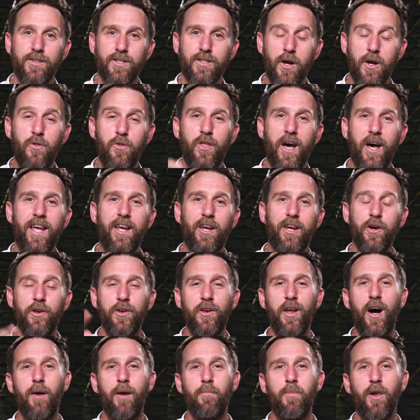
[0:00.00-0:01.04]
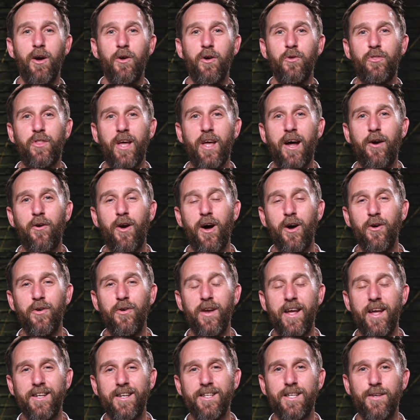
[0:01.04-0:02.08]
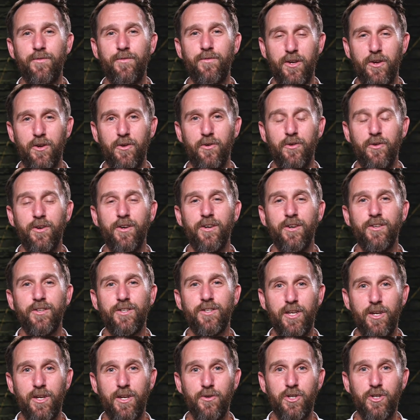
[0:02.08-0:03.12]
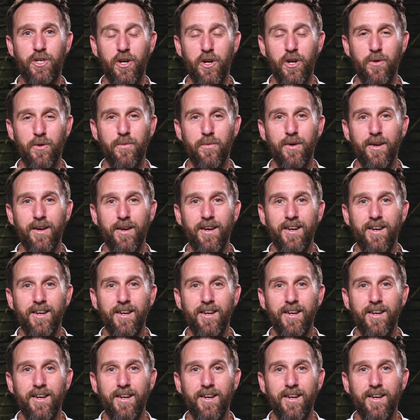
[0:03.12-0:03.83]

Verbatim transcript: so they couldn't upload their own interview to YouTube.